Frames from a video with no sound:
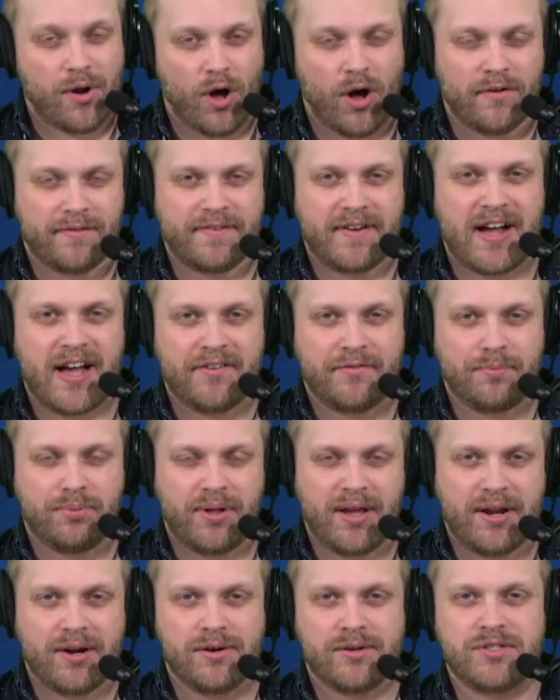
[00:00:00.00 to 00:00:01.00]
all five
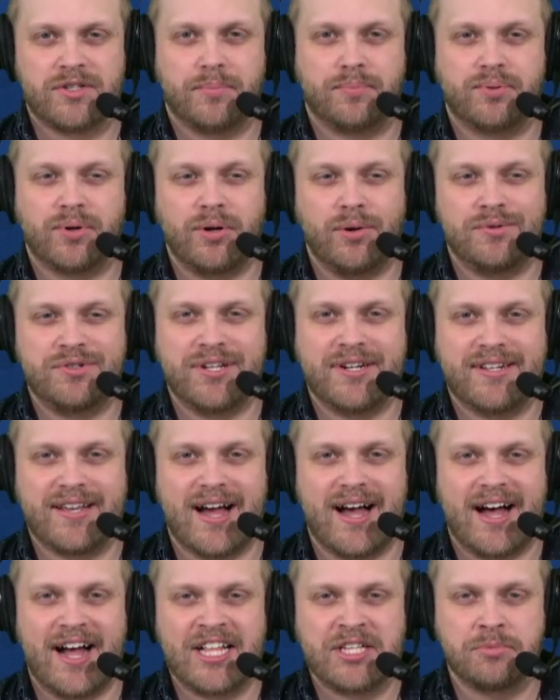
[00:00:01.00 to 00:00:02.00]
players, the pros and
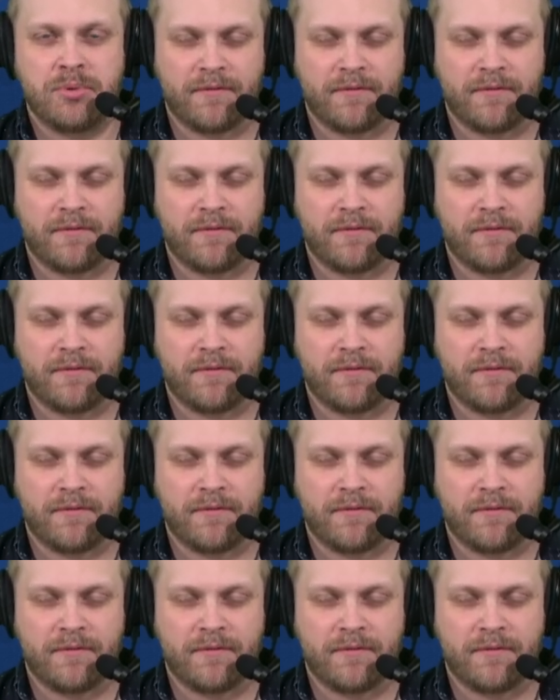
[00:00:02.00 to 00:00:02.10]
cons.